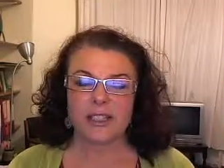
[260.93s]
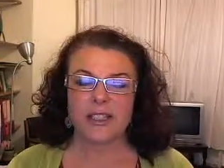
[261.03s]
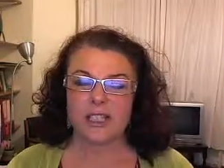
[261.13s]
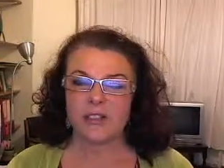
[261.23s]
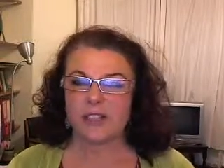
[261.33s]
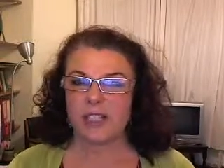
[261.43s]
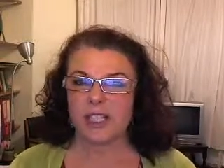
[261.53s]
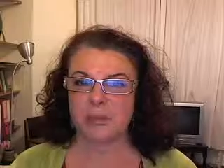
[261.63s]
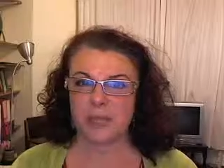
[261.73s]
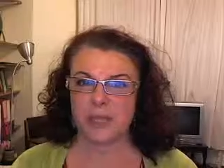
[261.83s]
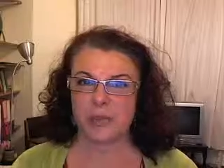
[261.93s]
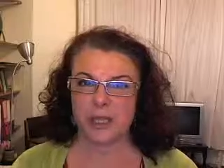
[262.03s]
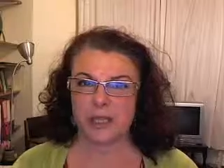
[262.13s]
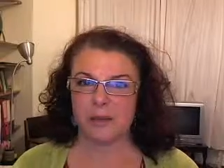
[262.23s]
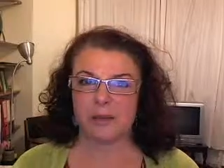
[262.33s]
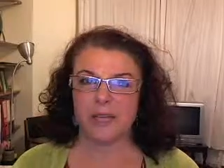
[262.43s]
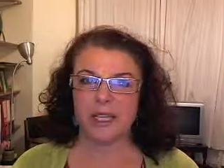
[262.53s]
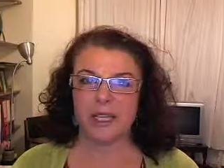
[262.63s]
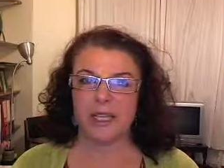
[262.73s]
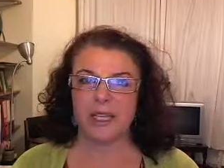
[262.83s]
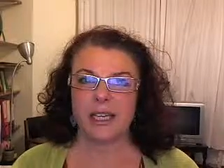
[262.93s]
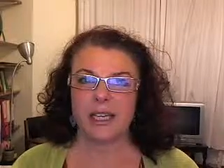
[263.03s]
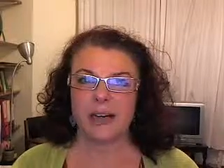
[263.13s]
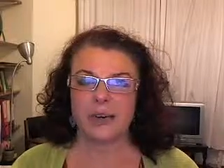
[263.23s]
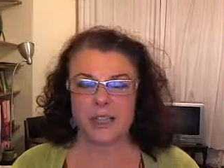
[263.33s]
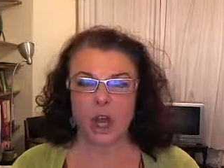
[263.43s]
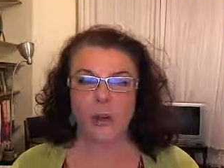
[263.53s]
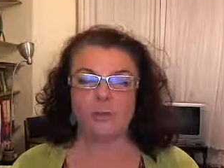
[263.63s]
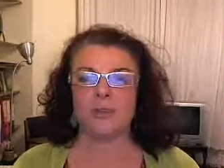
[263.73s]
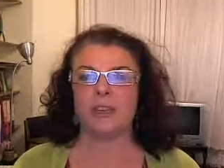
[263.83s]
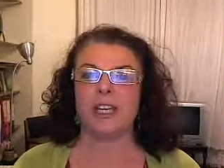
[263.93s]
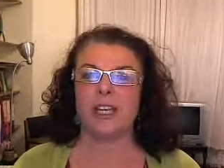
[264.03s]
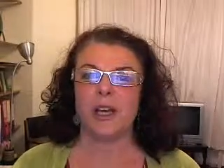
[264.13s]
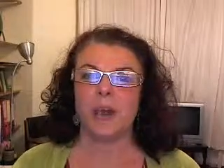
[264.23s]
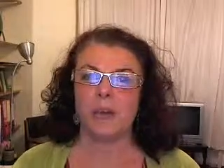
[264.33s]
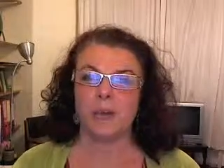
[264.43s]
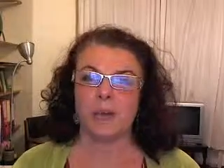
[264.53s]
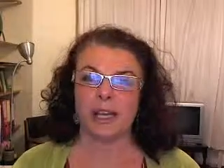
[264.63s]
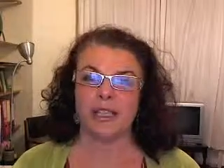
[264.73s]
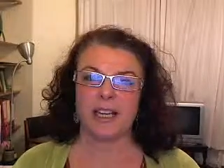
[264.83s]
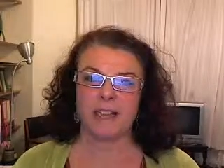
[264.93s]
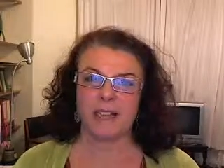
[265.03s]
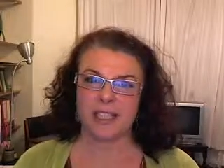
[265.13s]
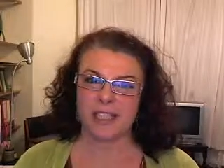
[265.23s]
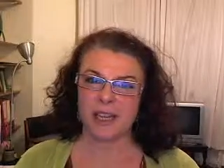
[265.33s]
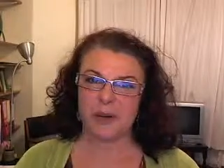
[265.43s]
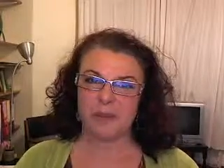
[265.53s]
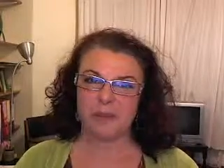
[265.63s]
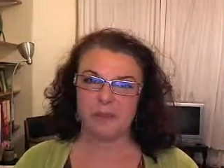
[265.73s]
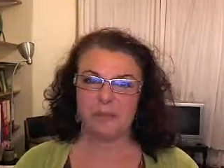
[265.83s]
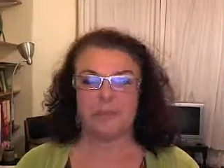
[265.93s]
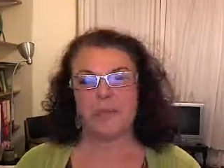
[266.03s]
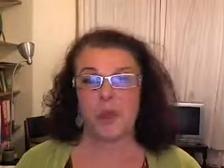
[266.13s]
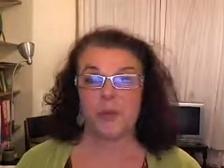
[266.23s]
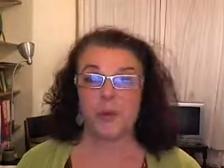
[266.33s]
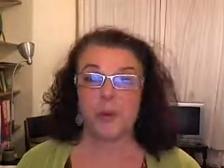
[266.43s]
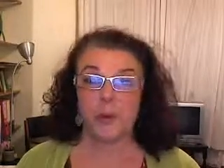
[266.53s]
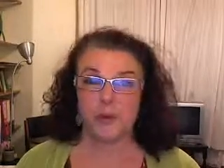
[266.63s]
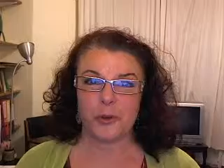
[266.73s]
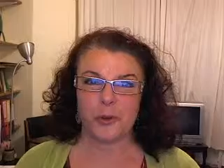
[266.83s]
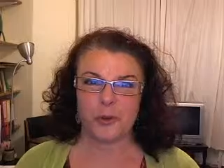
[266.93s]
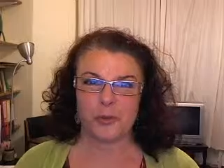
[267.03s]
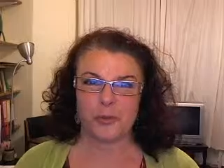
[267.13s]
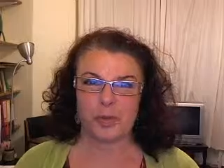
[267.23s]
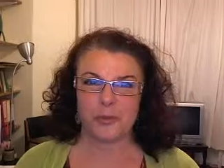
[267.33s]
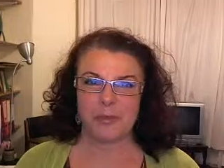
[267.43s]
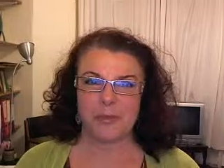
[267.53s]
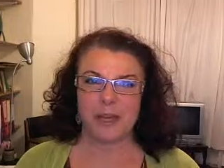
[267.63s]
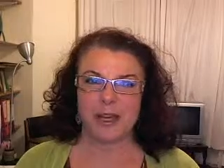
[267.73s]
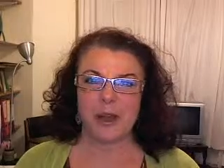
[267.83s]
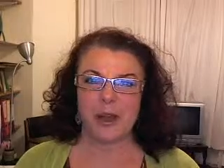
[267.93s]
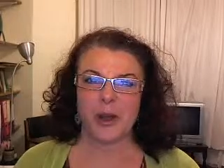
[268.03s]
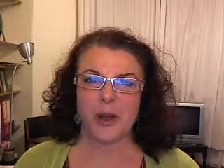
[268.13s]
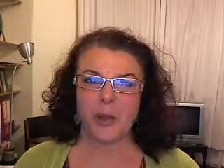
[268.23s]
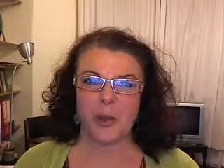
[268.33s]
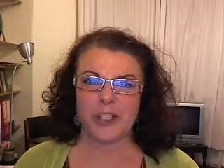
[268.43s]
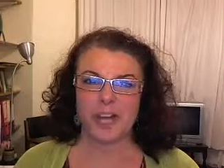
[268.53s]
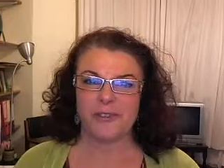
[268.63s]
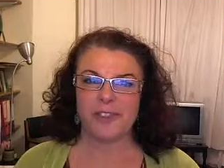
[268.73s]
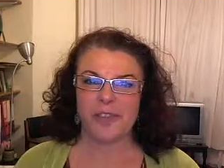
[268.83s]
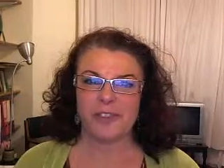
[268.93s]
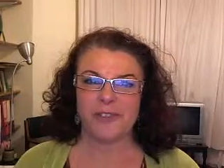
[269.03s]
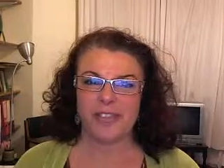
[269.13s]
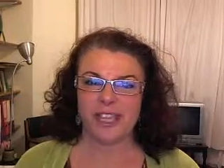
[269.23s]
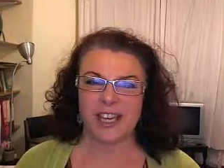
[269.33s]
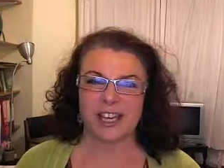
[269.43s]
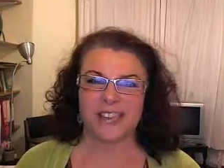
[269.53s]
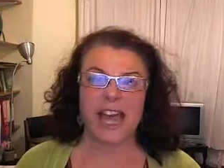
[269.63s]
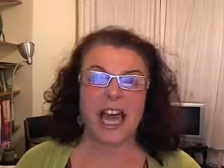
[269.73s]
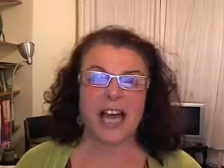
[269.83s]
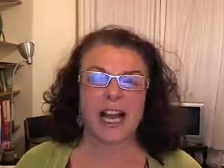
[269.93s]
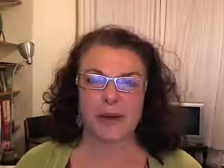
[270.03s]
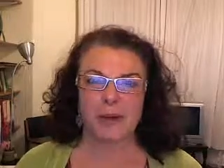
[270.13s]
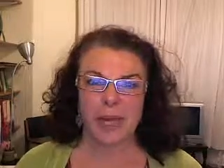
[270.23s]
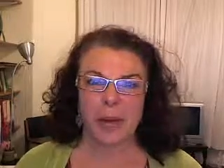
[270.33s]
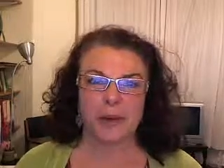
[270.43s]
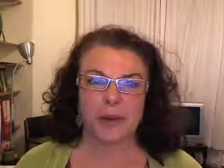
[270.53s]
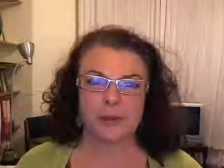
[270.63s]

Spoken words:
and the differences between them, which hopefully will make life easier for an awful lot of people. Watch out for those videos coming up.